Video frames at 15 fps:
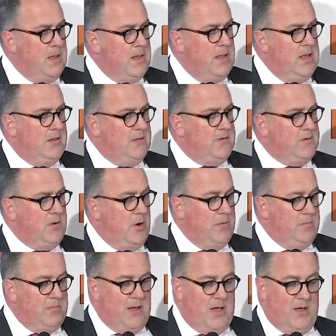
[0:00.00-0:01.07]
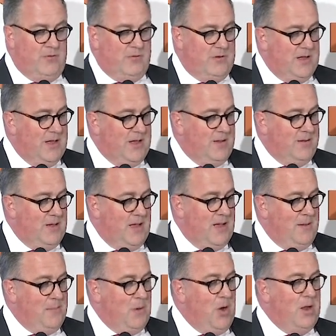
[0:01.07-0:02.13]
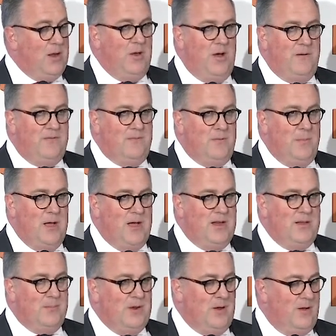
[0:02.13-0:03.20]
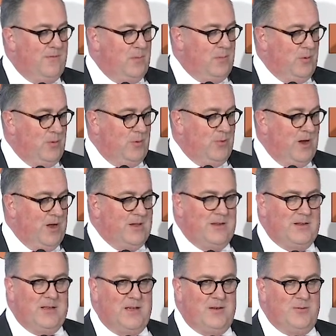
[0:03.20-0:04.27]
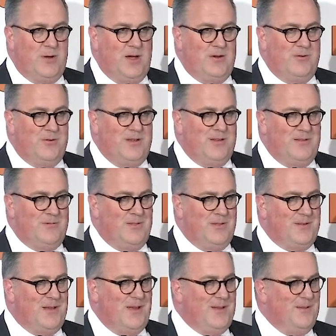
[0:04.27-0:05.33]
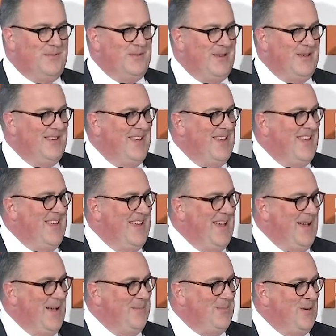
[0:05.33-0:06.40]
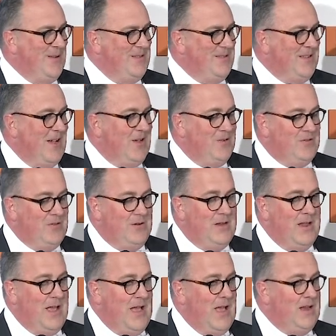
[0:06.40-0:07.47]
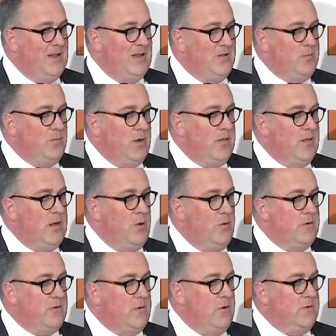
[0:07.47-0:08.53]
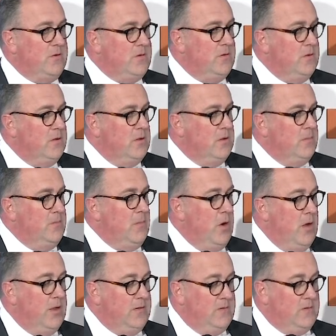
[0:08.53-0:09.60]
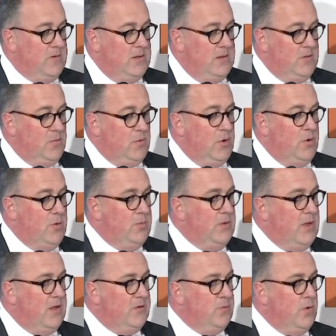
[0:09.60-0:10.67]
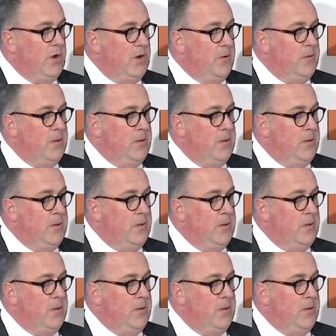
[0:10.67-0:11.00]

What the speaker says: It's got a 100-year mine life remaining, a bit over, but we're rounding it down to 100 years for the sake of the presentation, and it's one of the lowest cost mines in the world as well.